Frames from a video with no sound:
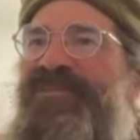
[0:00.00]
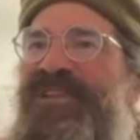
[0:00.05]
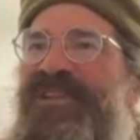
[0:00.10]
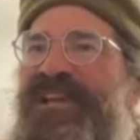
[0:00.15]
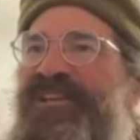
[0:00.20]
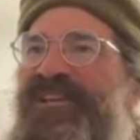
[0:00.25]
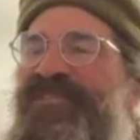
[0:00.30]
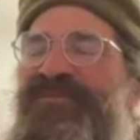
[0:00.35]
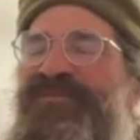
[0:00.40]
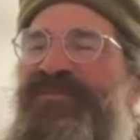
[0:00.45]
was
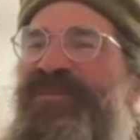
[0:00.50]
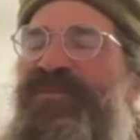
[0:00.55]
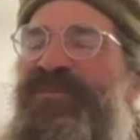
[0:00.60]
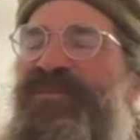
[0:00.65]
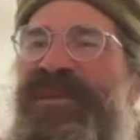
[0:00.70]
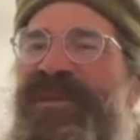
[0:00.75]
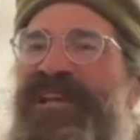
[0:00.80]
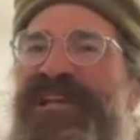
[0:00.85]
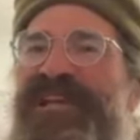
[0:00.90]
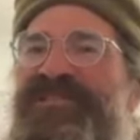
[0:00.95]
like a
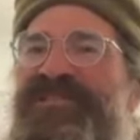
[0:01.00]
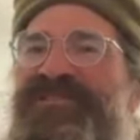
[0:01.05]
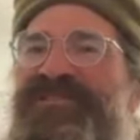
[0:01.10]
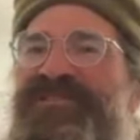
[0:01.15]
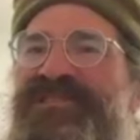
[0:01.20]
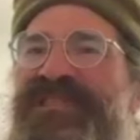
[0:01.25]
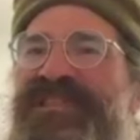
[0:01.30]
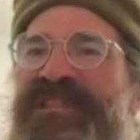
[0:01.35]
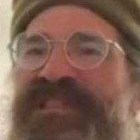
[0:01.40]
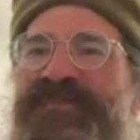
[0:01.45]

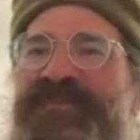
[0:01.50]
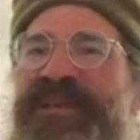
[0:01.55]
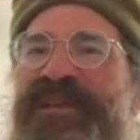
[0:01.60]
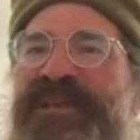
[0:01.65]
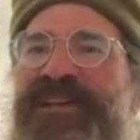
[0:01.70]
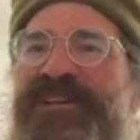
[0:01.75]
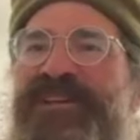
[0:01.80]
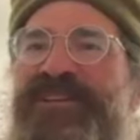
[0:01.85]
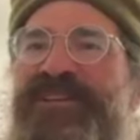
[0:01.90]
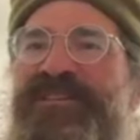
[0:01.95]
3-page
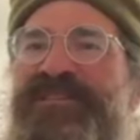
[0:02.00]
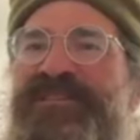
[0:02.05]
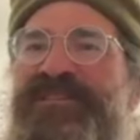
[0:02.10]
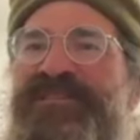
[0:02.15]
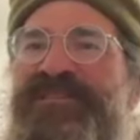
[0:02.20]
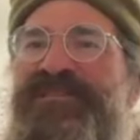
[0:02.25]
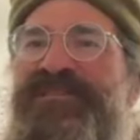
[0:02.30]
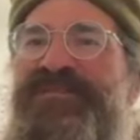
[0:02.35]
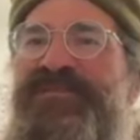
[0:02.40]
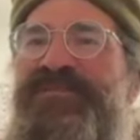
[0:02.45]
email
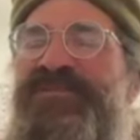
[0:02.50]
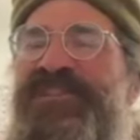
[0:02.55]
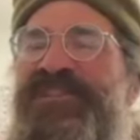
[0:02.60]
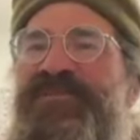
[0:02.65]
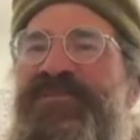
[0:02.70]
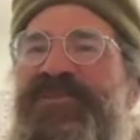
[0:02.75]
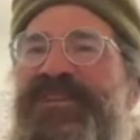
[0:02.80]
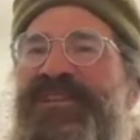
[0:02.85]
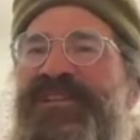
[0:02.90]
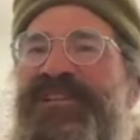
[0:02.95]
from
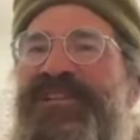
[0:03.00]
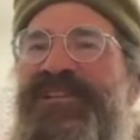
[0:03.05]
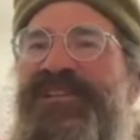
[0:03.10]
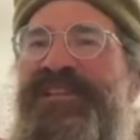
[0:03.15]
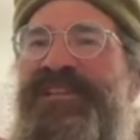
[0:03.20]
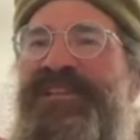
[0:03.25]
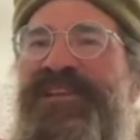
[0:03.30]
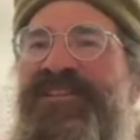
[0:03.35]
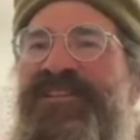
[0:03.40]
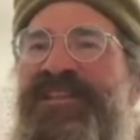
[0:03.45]
someone
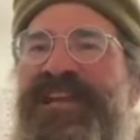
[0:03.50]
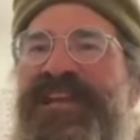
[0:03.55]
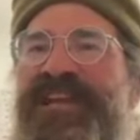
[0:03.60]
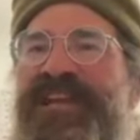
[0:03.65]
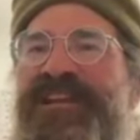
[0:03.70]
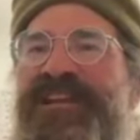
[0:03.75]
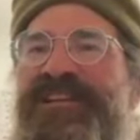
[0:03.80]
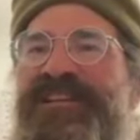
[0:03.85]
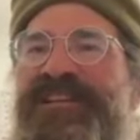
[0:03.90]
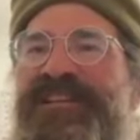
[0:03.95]
in
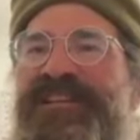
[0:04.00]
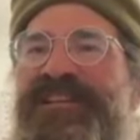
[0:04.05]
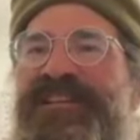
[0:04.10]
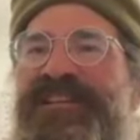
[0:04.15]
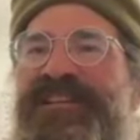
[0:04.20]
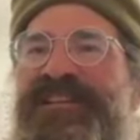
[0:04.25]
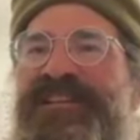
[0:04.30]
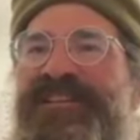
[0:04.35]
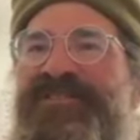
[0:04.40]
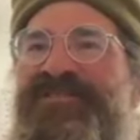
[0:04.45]
LA,
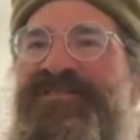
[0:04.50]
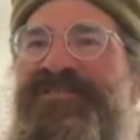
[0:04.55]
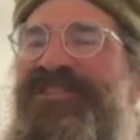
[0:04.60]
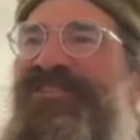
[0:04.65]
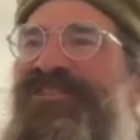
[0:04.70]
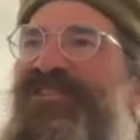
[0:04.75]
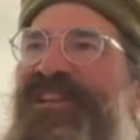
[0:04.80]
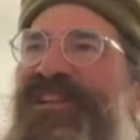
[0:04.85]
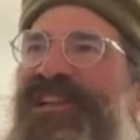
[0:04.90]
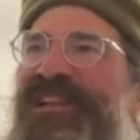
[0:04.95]

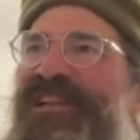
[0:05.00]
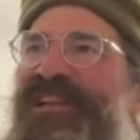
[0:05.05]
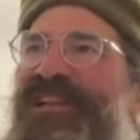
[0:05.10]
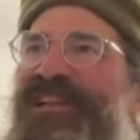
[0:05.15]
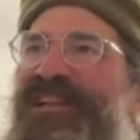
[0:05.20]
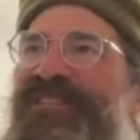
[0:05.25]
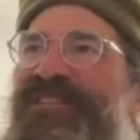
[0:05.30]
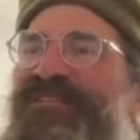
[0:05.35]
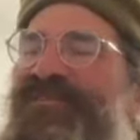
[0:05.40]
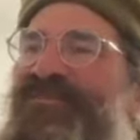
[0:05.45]
just like
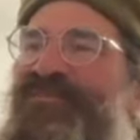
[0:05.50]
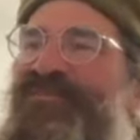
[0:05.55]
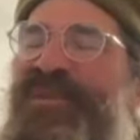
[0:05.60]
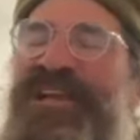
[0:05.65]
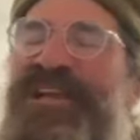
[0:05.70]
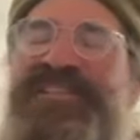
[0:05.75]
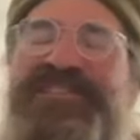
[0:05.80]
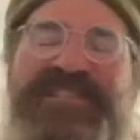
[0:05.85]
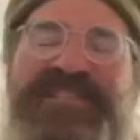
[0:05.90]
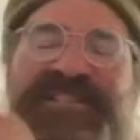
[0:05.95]

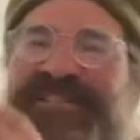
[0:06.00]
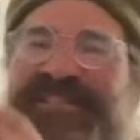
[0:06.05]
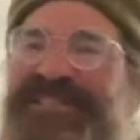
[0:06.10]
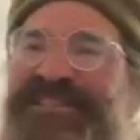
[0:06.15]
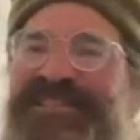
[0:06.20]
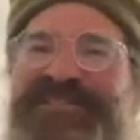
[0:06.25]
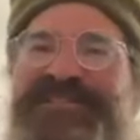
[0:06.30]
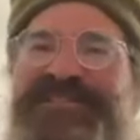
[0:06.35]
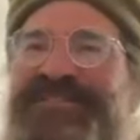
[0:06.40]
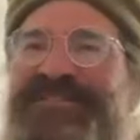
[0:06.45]
expressing
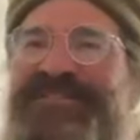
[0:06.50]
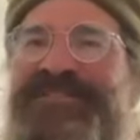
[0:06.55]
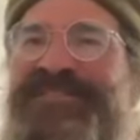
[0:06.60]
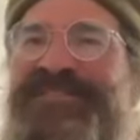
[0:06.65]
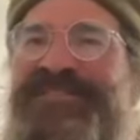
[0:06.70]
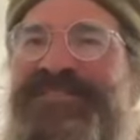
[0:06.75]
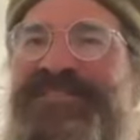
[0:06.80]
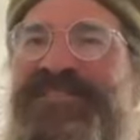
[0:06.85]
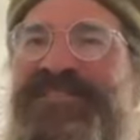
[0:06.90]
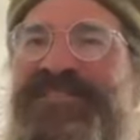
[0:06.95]

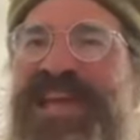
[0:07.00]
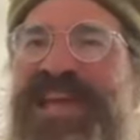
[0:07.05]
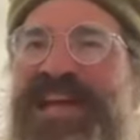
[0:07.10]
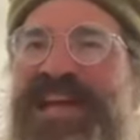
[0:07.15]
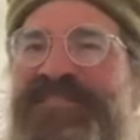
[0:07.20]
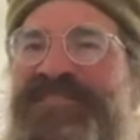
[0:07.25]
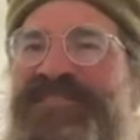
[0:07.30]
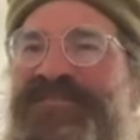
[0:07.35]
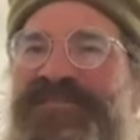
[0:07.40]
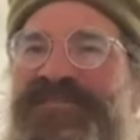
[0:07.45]

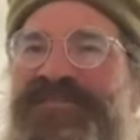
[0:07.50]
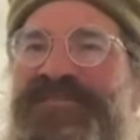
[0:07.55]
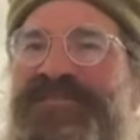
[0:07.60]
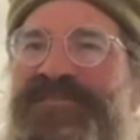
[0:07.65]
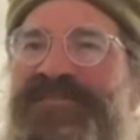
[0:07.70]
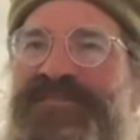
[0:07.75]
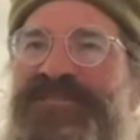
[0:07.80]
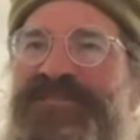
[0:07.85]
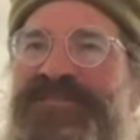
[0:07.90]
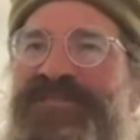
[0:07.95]
that,
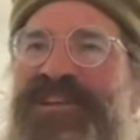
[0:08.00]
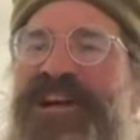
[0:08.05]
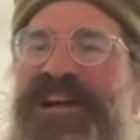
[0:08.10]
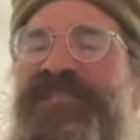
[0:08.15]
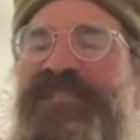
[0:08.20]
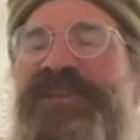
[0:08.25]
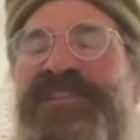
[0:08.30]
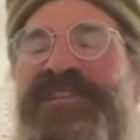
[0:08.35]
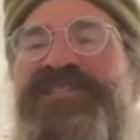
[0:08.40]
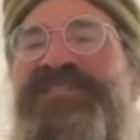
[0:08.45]

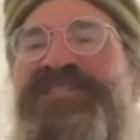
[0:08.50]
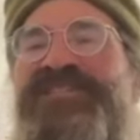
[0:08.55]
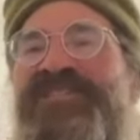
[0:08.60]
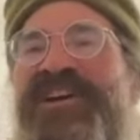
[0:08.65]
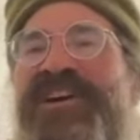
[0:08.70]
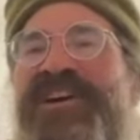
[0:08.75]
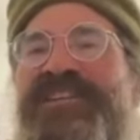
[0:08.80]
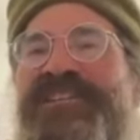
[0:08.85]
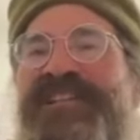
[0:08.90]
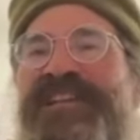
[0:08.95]
talking about the
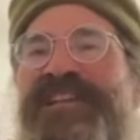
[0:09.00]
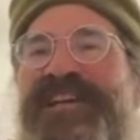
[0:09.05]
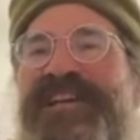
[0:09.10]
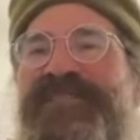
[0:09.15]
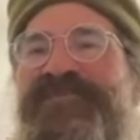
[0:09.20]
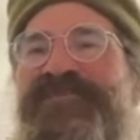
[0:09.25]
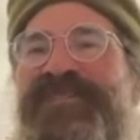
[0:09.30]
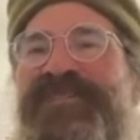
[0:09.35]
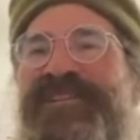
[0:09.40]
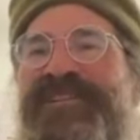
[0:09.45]
song that I
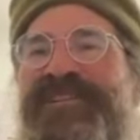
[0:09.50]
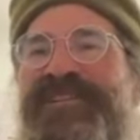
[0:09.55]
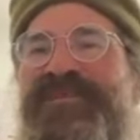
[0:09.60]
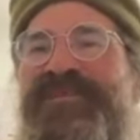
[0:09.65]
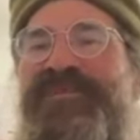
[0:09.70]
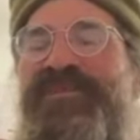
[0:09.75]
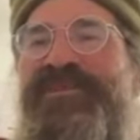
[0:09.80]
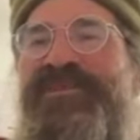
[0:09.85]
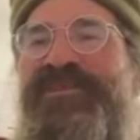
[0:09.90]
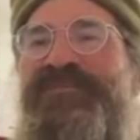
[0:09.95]
had written
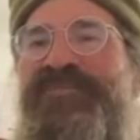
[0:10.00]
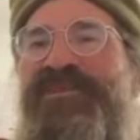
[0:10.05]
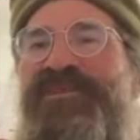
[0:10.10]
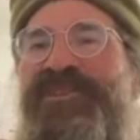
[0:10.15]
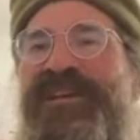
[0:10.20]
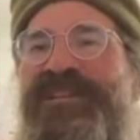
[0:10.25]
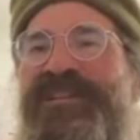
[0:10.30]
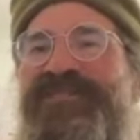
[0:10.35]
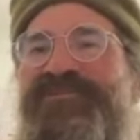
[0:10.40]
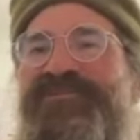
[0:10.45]
and
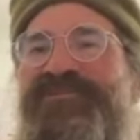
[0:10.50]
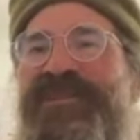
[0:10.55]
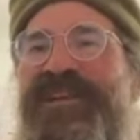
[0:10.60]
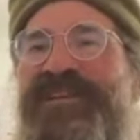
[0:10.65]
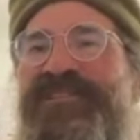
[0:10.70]
put on this